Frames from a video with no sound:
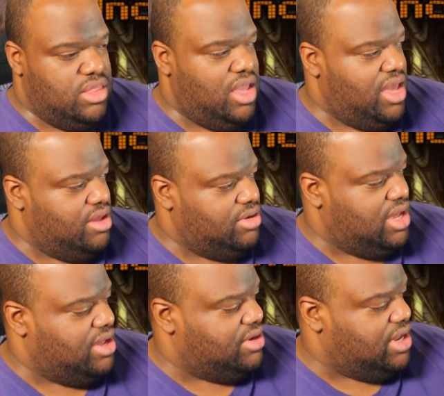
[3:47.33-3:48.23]
Now,
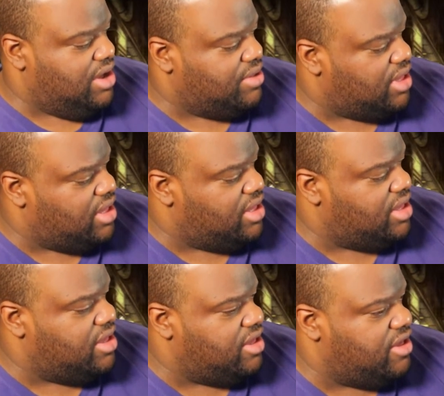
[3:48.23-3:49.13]
now, now.
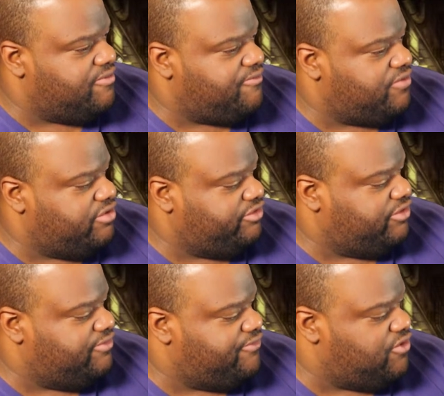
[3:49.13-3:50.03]
Uh,
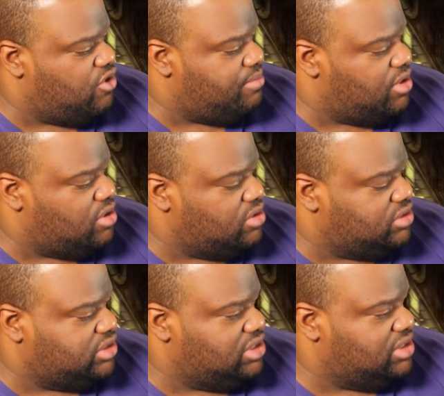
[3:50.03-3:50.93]
first and
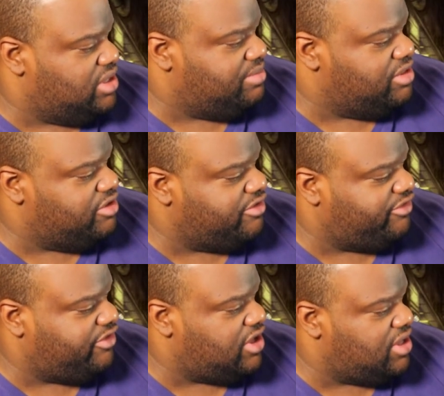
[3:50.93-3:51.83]
foremost, let me
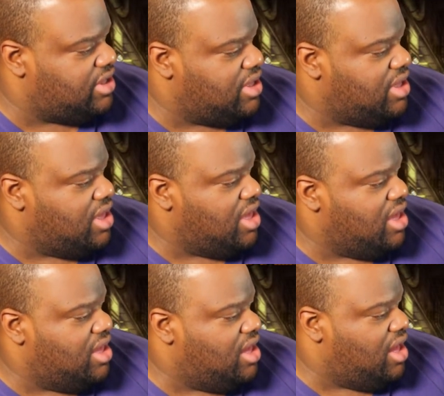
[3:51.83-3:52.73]
look, see.
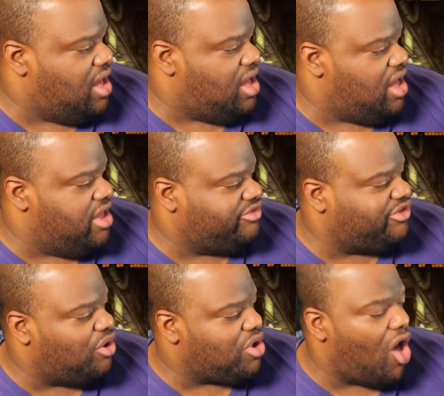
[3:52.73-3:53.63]
Uh,
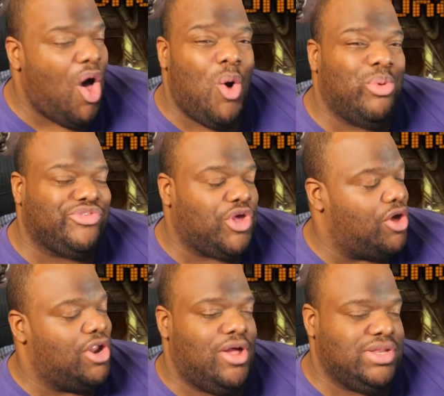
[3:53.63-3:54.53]
so cold. what's
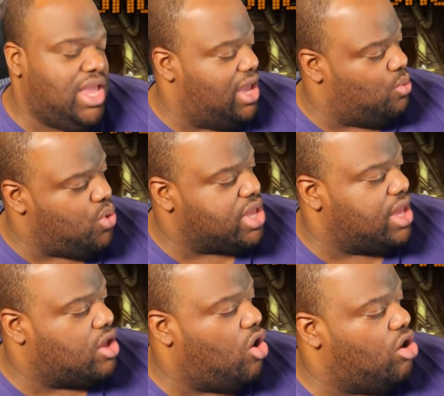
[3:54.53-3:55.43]
going on? Yeah,
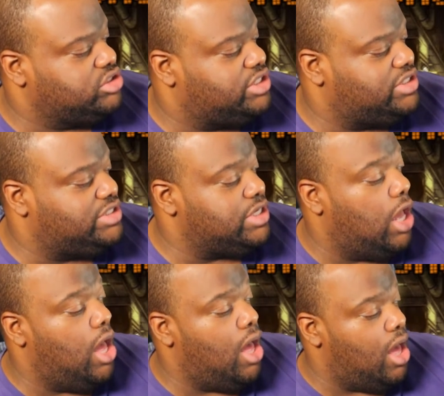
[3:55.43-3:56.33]
weekend call
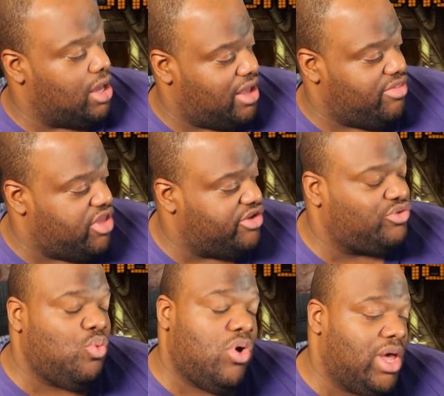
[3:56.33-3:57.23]
suck. And
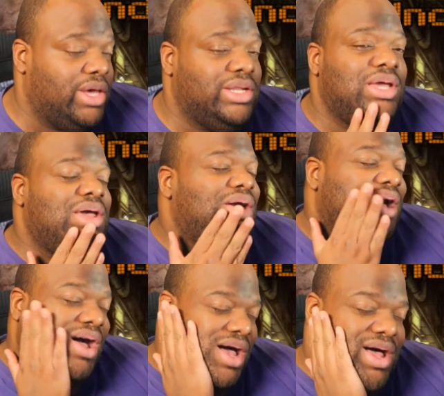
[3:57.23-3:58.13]
this one
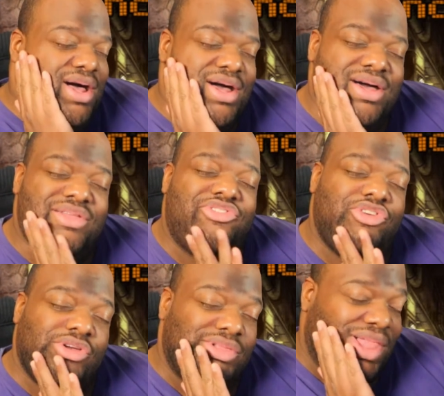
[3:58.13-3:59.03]
uh,
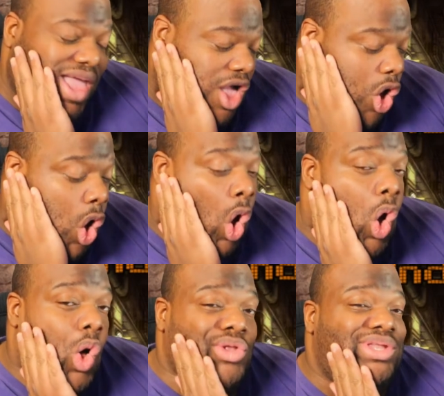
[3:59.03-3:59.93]
took like
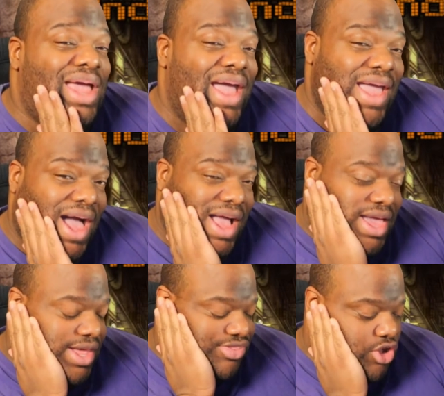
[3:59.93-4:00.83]
all day. I
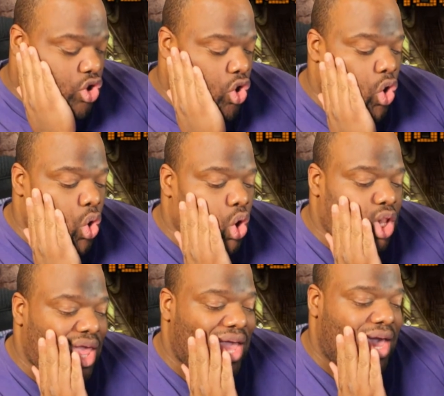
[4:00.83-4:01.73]
got the
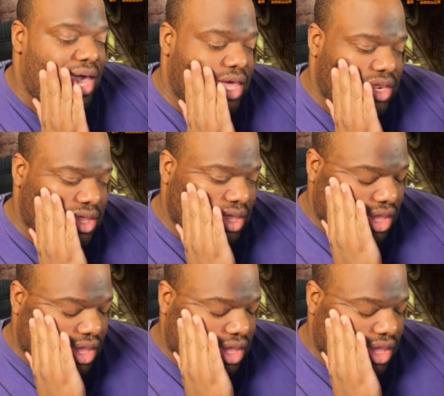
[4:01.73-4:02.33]
call at